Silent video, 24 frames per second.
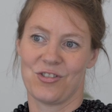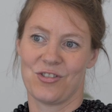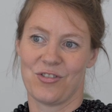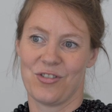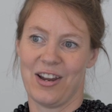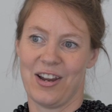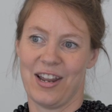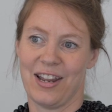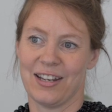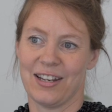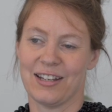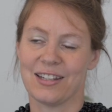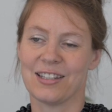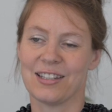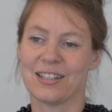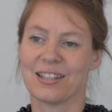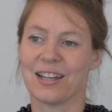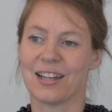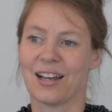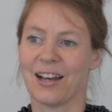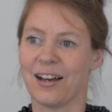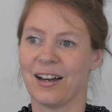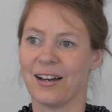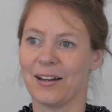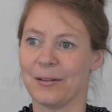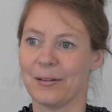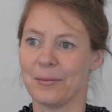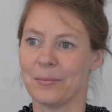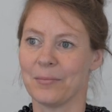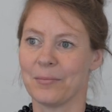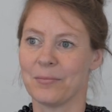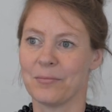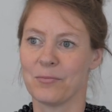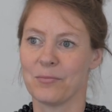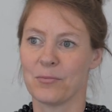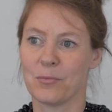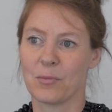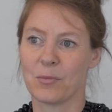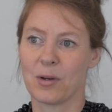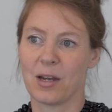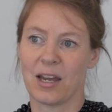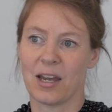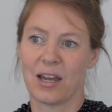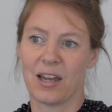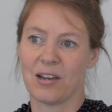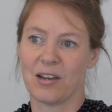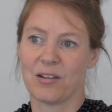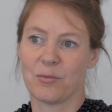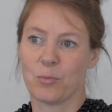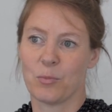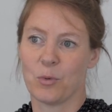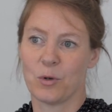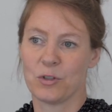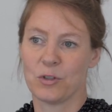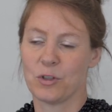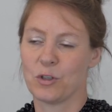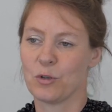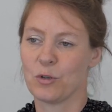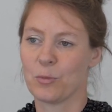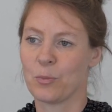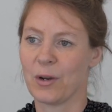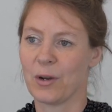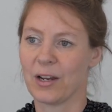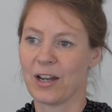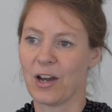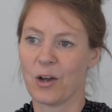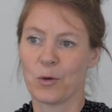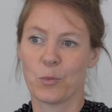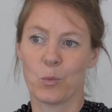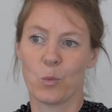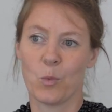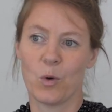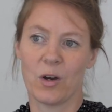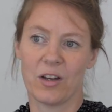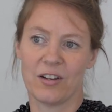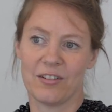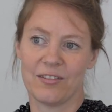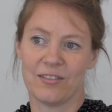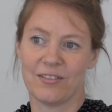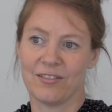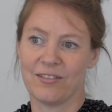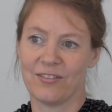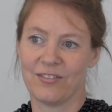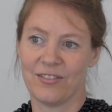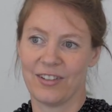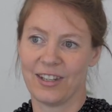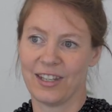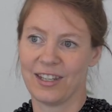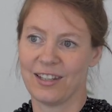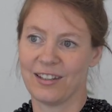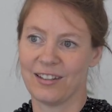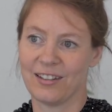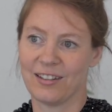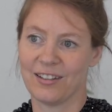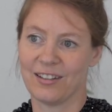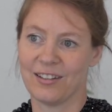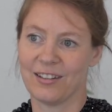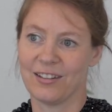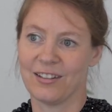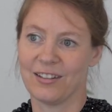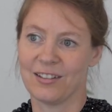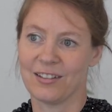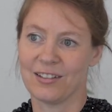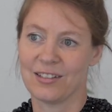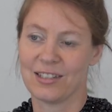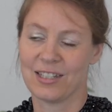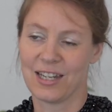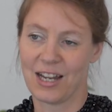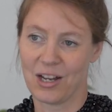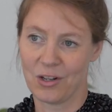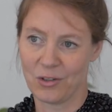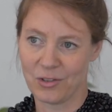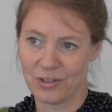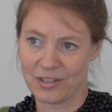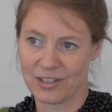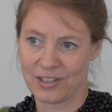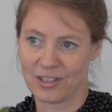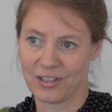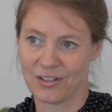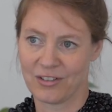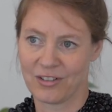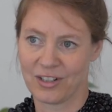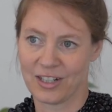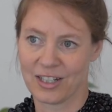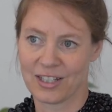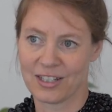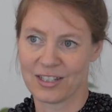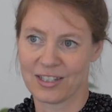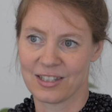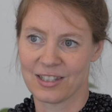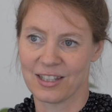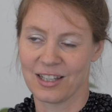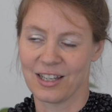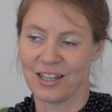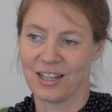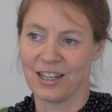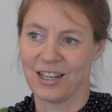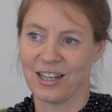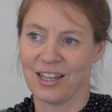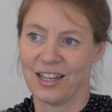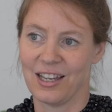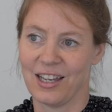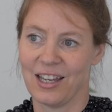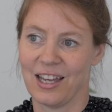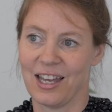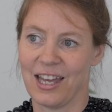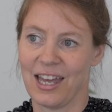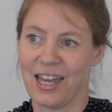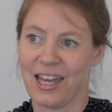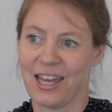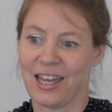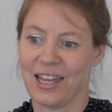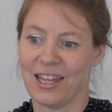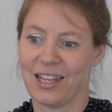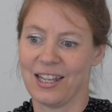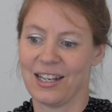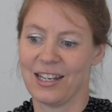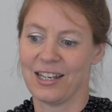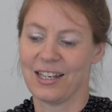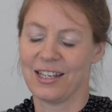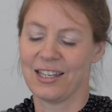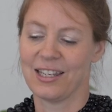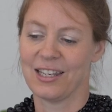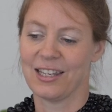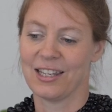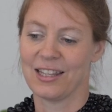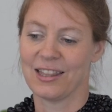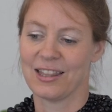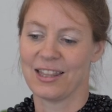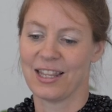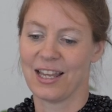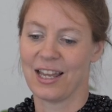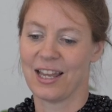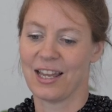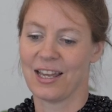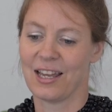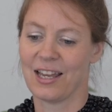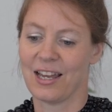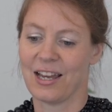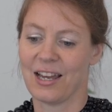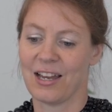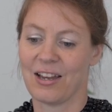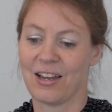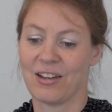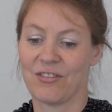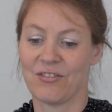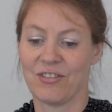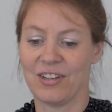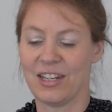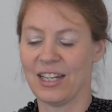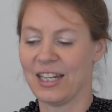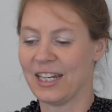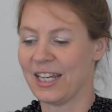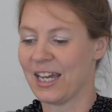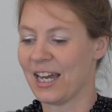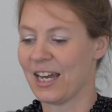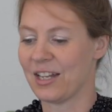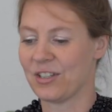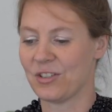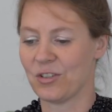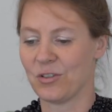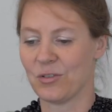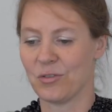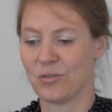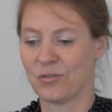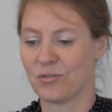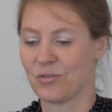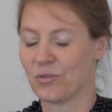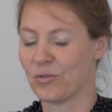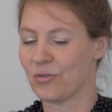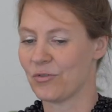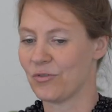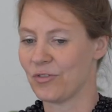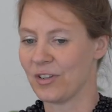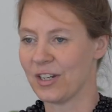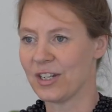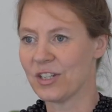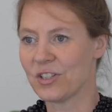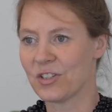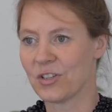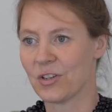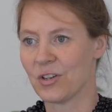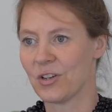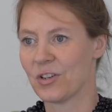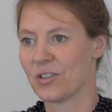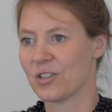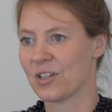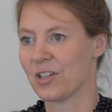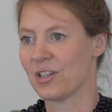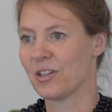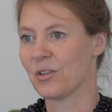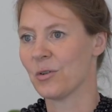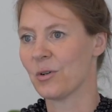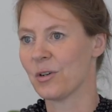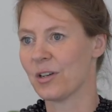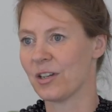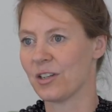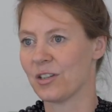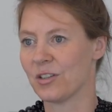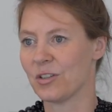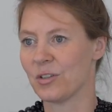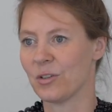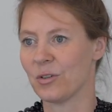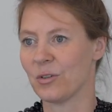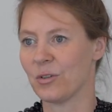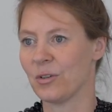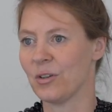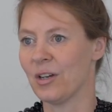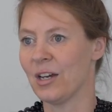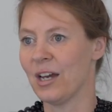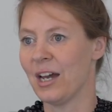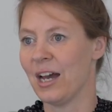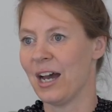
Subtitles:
trend and wanted to bring out one vegan towel series. And they really had to do research and look into